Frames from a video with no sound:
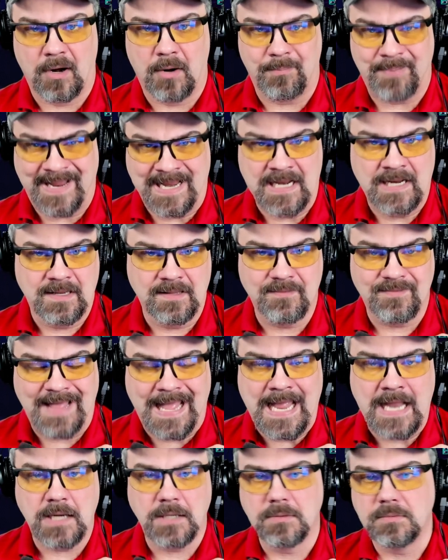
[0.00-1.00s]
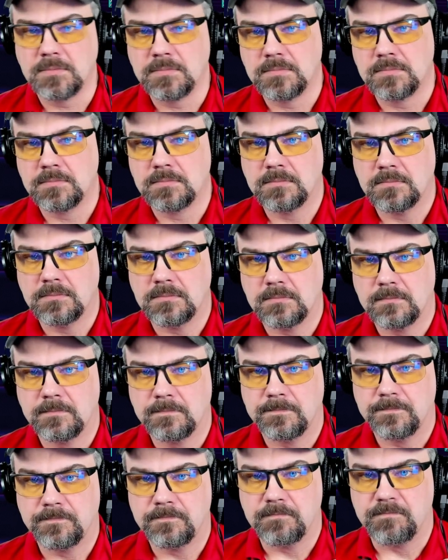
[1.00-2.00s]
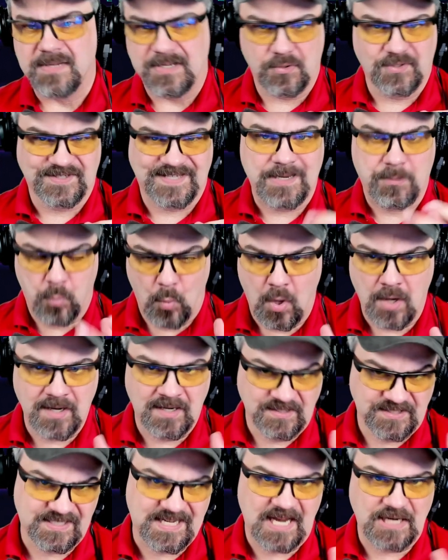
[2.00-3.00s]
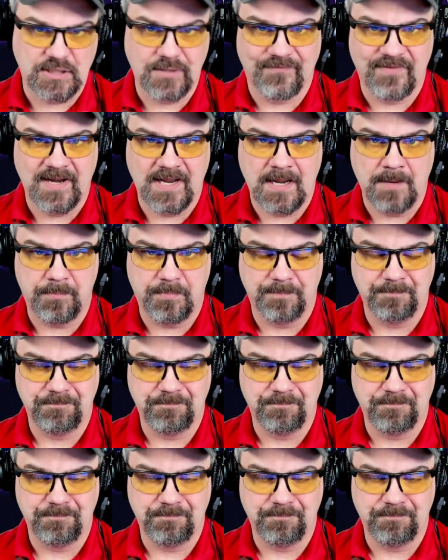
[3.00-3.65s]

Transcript: are paying that because they want a sketch of an ape?